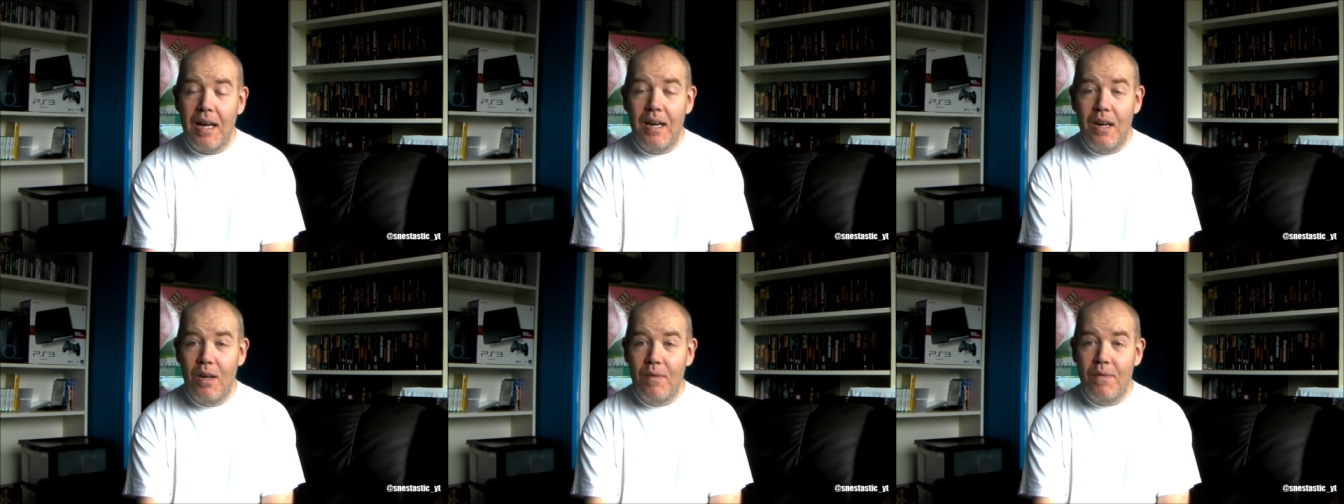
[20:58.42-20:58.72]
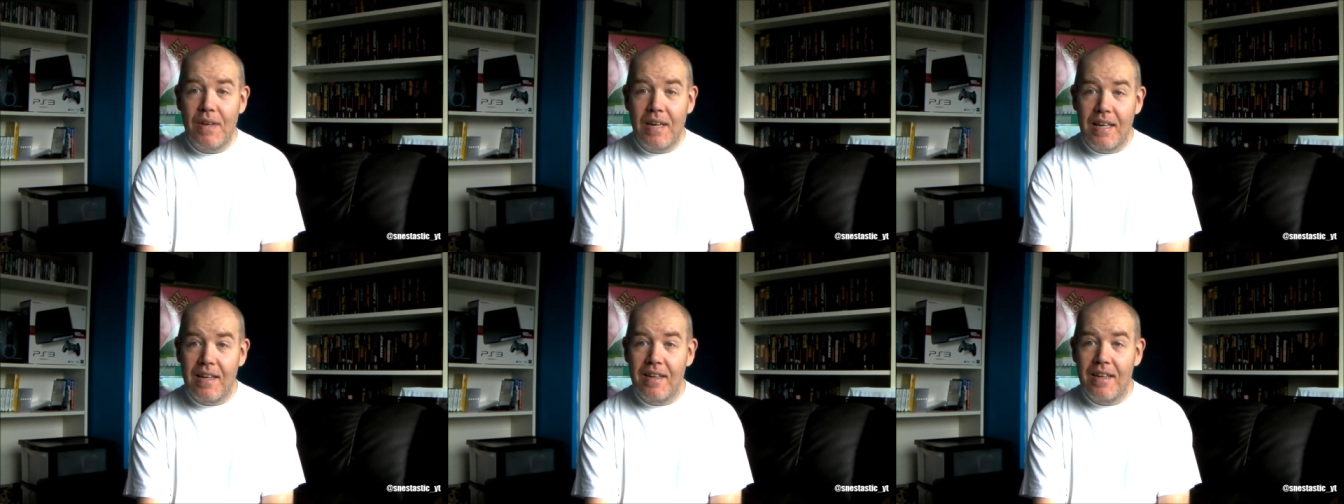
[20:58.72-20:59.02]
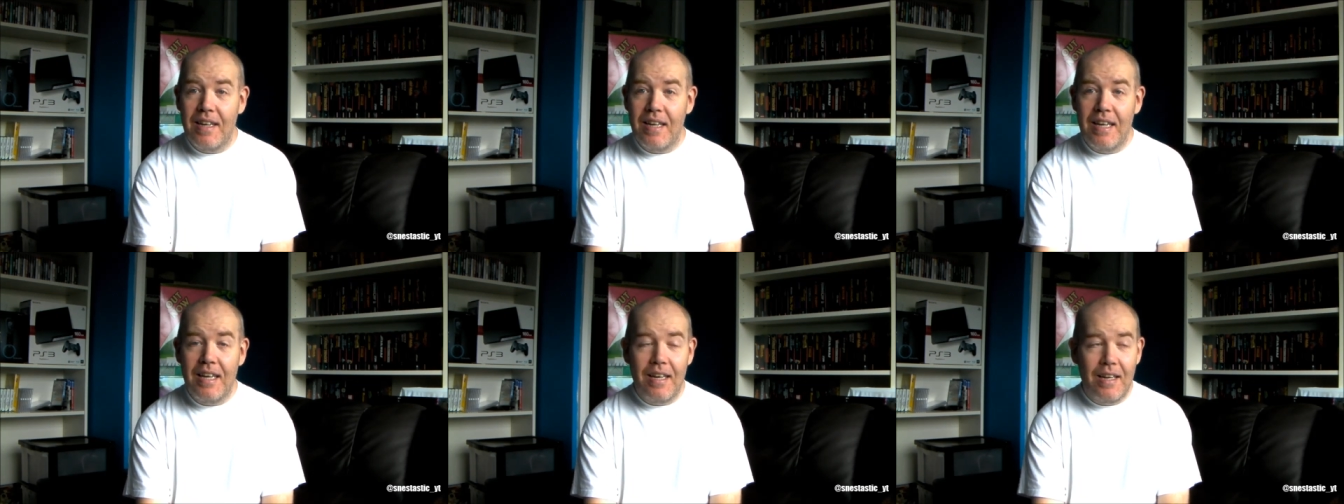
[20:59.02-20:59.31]
Loving it.
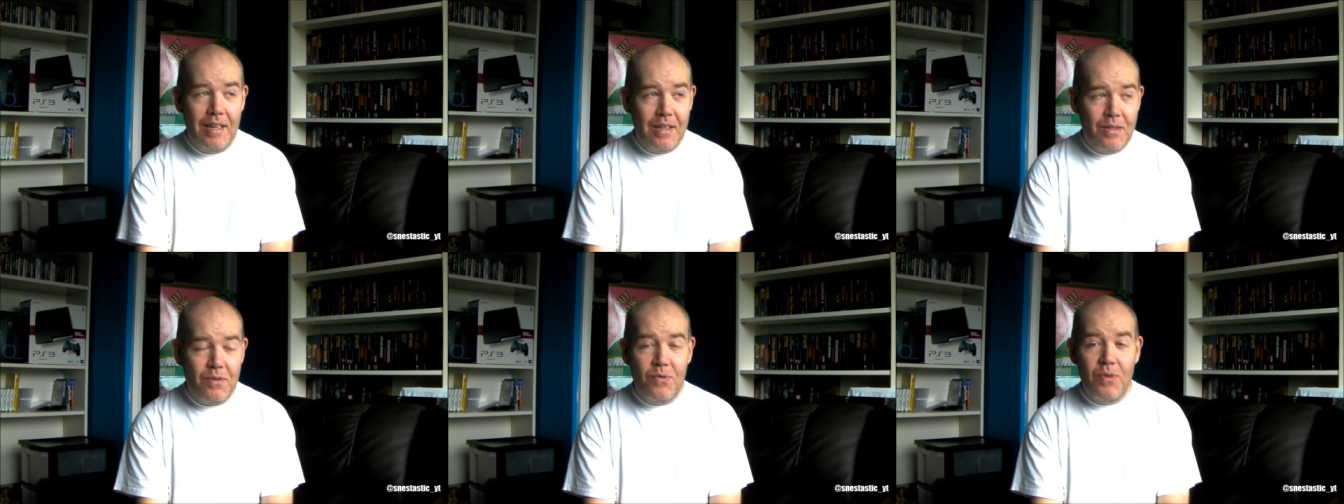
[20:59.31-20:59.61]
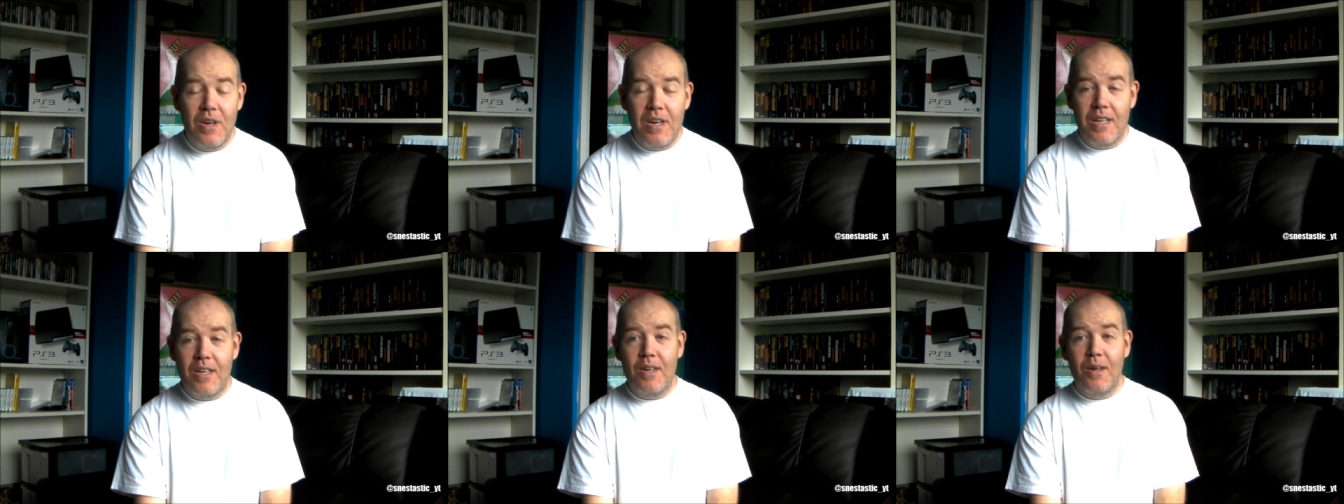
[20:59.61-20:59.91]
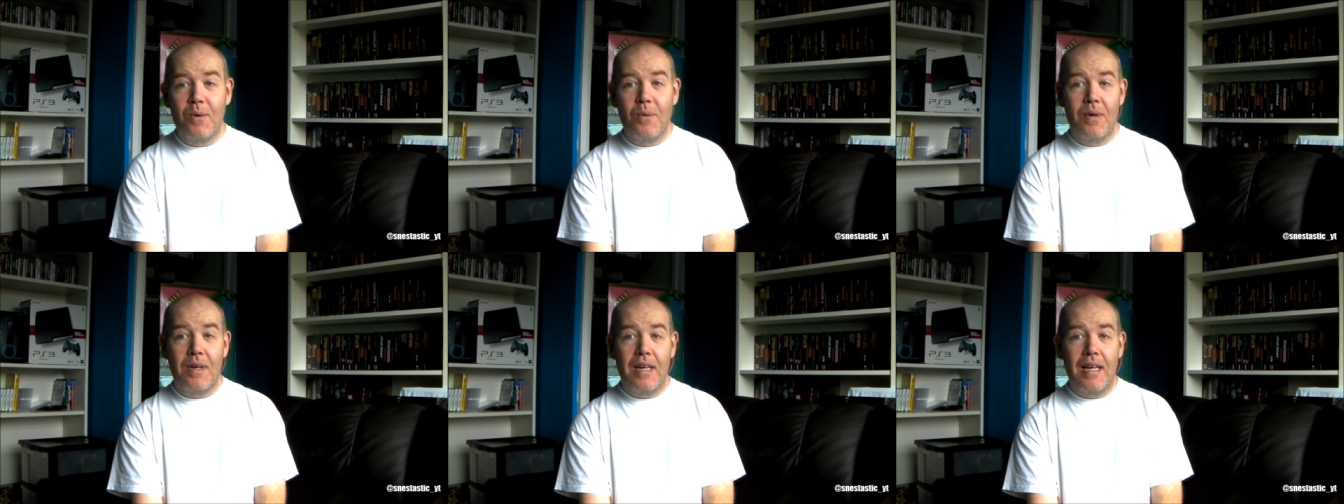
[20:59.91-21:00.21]
It's really
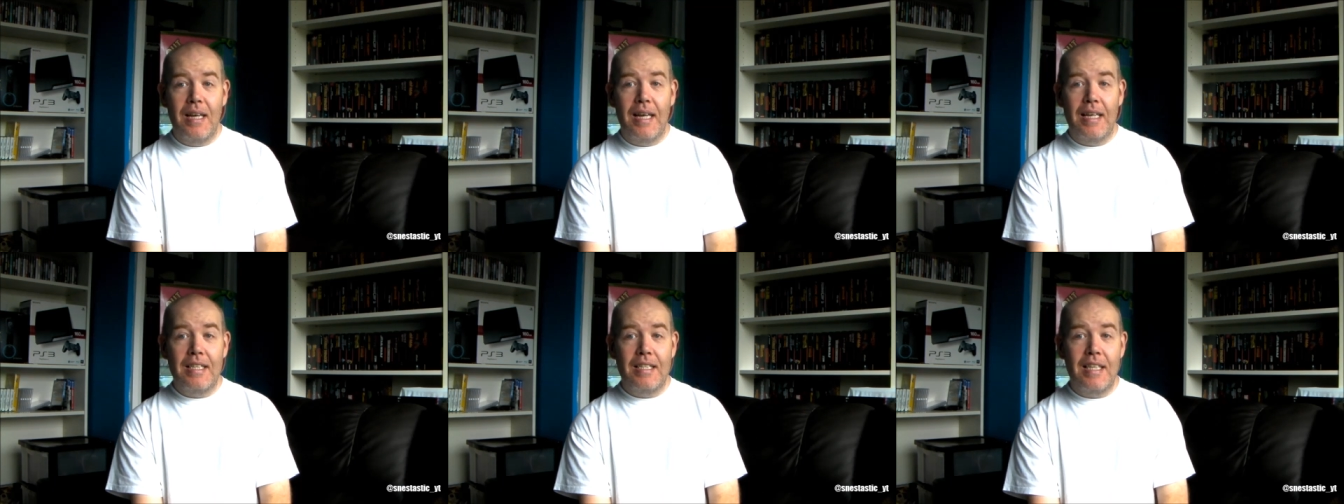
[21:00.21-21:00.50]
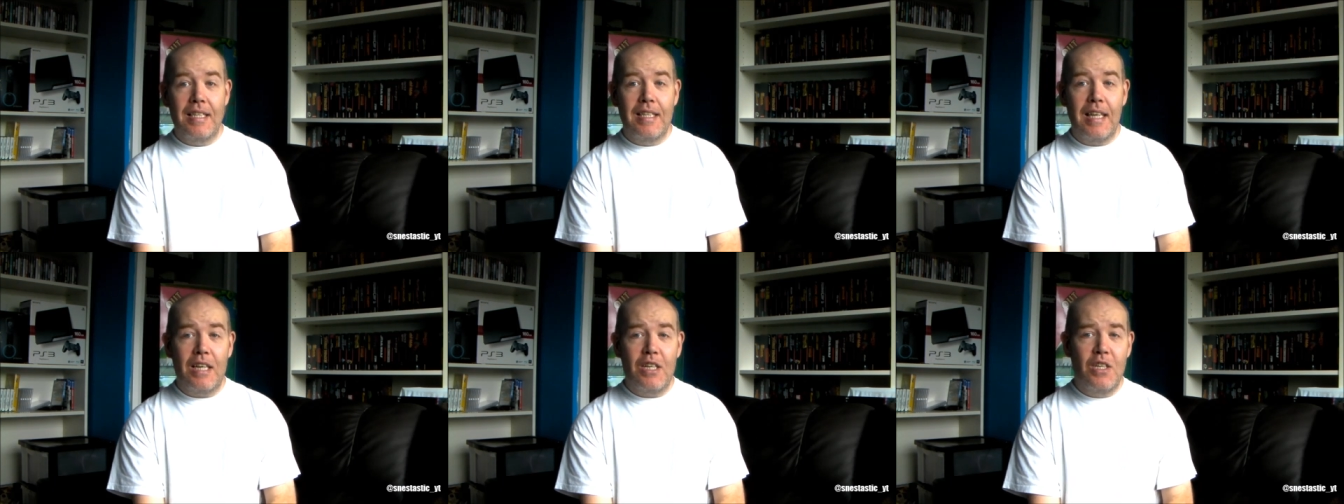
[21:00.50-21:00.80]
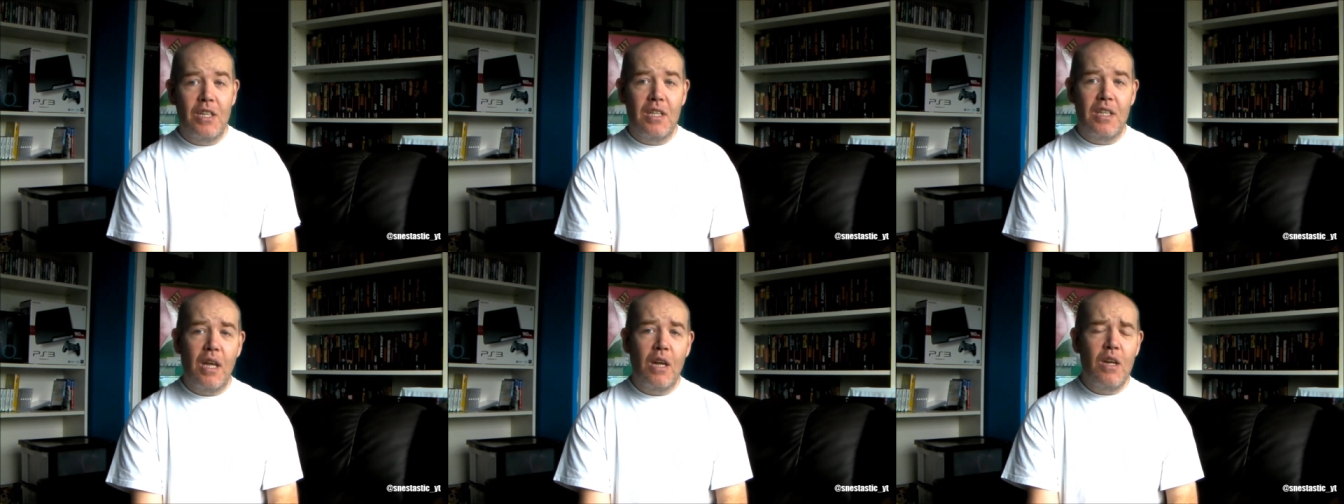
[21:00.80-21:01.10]
cool. It's
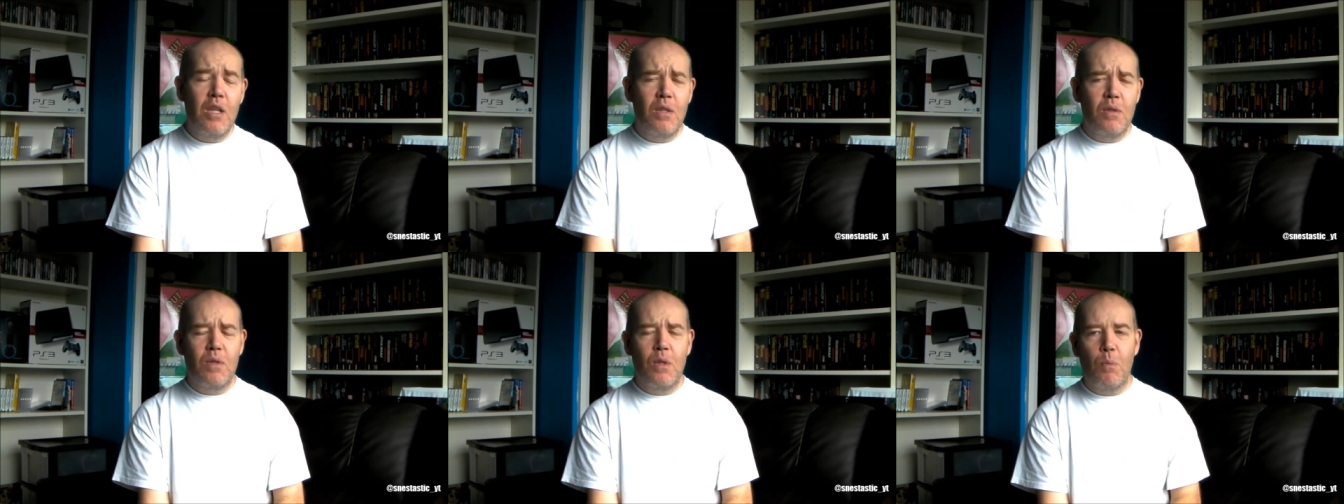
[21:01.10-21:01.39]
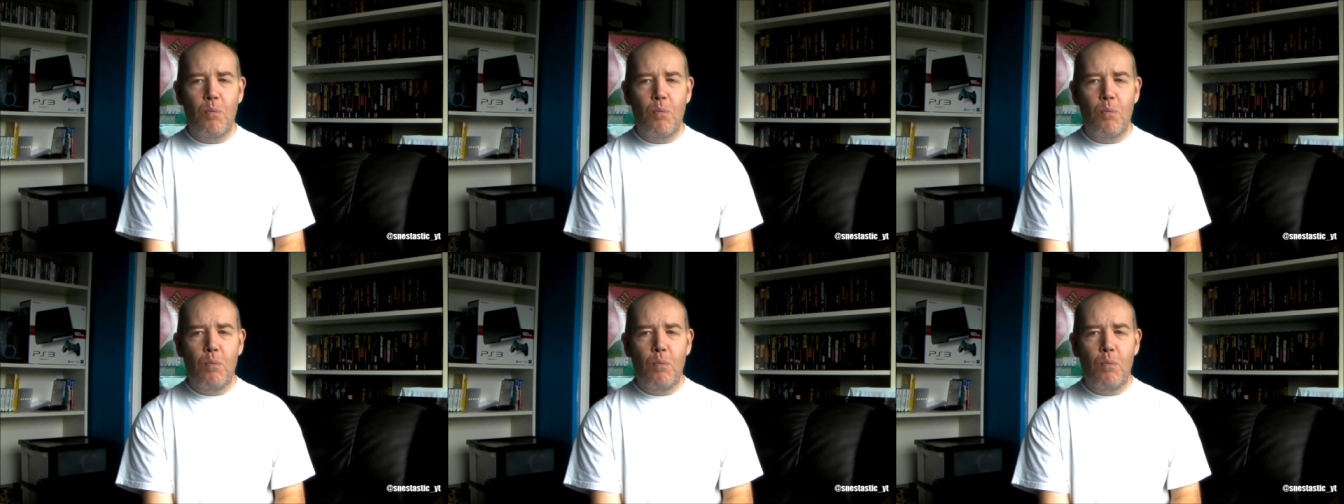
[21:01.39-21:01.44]
actually the only